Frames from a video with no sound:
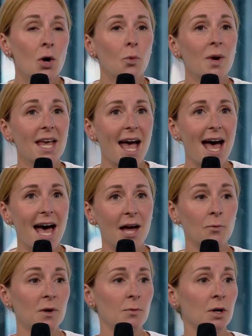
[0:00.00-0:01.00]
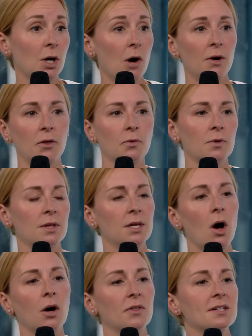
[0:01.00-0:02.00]
we were going through
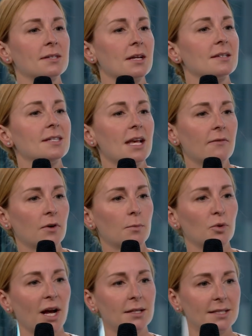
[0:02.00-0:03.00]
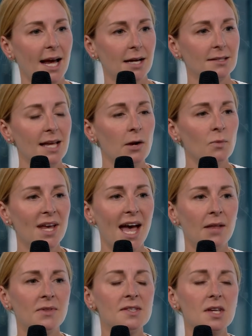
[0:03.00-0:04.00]
all these like savory bread tests, and we
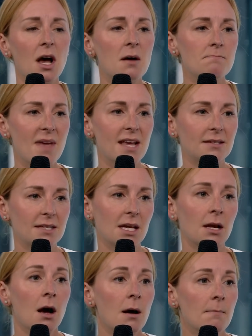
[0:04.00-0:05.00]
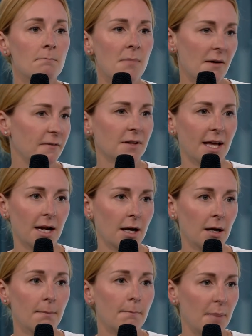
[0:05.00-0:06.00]
had this amazing
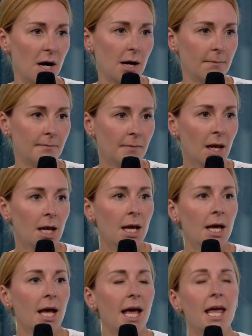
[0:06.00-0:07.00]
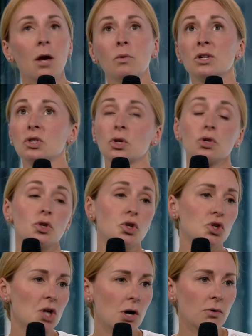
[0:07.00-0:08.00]
muffaletta bomb. Ooh. It was
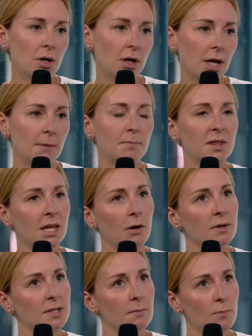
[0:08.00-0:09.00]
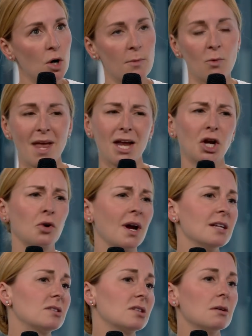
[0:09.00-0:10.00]
so good, but there was a moment. We had a
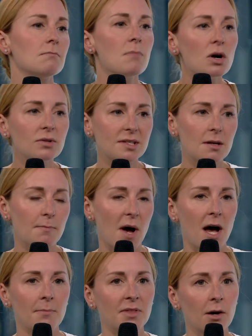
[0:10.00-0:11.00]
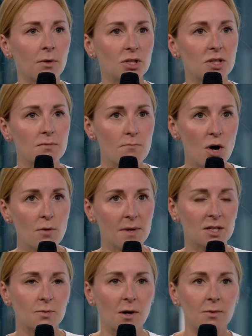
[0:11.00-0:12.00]
great samosa bomb. There were just
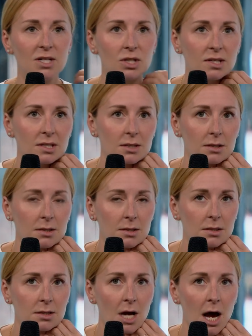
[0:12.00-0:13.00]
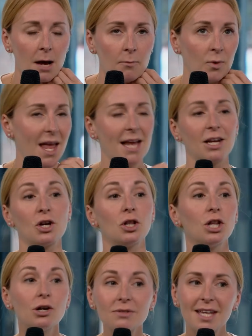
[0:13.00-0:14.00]
moments where we just stopped. We had an
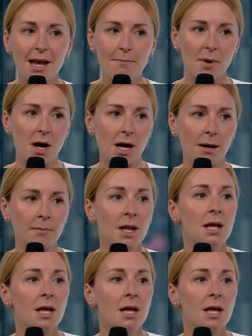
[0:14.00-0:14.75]
elote bomb.